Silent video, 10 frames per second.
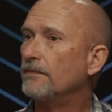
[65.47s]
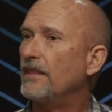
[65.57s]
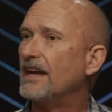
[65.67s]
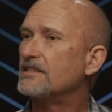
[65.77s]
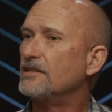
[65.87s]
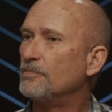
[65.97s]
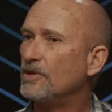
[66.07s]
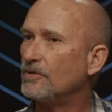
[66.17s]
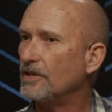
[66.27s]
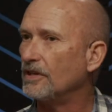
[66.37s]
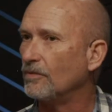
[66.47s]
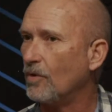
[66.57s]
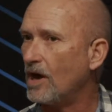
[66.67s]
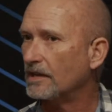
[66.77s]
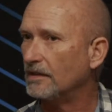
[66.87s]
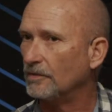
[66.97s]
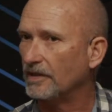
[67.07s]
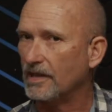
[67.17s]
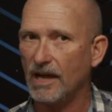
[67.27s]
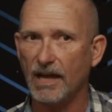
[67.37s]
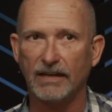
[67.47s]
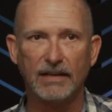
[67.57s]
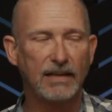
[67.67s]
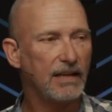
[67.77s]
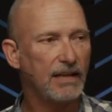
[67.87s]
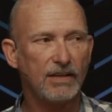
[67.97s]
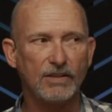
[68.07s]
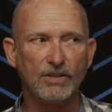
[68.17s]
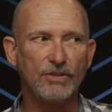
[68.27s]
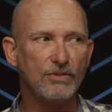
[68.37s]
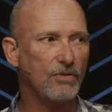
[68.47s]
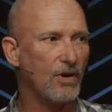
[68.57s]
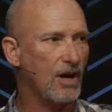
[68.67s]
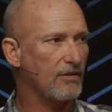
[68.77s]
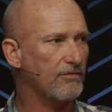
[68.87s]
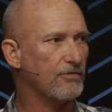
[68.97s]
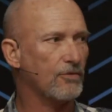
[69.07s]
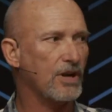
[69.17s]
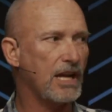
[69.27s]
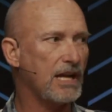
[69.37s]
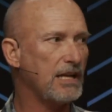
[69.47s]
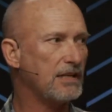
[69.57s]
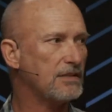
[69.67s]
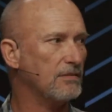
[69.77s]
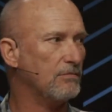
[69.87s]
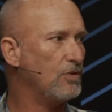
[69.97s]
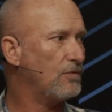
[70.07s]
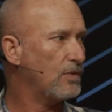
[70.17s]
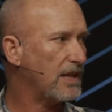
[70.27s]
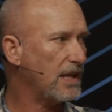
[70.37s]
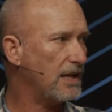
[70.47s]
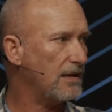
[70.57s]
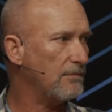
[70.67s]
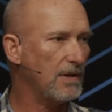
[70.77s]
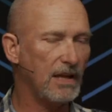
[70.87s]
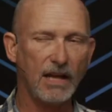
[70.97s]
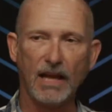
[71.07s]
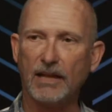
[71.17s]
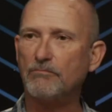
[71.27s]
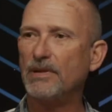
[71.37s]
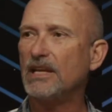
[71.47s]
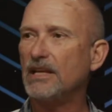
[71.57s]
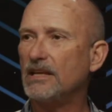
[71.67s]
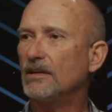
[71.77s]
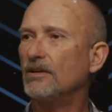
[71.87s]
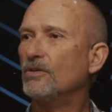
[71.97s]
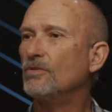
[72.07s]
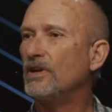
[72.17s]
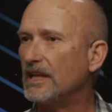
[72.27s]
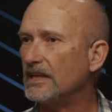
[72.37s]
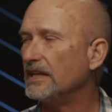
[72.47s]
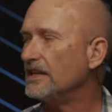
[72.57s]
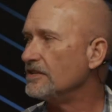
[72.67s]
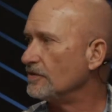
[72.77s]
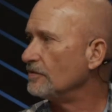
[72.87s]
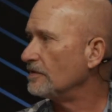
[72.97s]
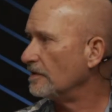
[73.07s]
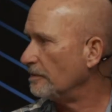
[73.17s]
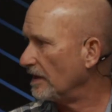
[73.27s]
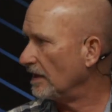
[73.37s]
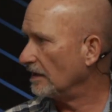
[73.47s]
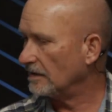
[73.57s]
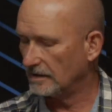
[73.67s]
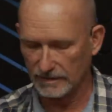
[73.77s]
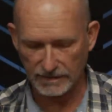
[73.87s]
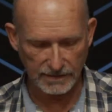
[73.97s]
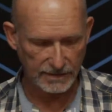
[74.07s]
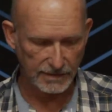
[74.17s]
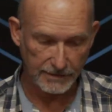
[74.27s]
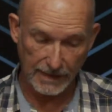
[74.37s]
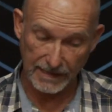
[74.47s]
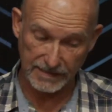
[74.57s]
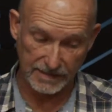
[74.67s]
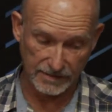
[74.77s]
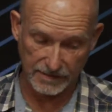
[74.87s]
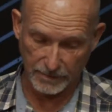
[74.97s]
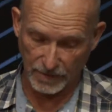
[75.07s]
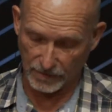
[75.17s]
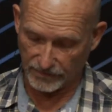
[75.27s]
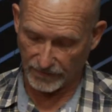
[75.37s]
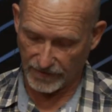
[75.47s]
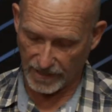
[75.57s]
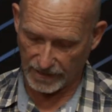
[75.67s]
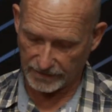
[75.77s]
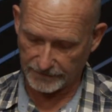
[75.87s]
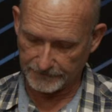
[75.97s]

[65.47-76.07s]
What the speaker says: That's the beauty of walking with God. You are free to move with Him and be who He needs you to be. That's just a beautiful thing.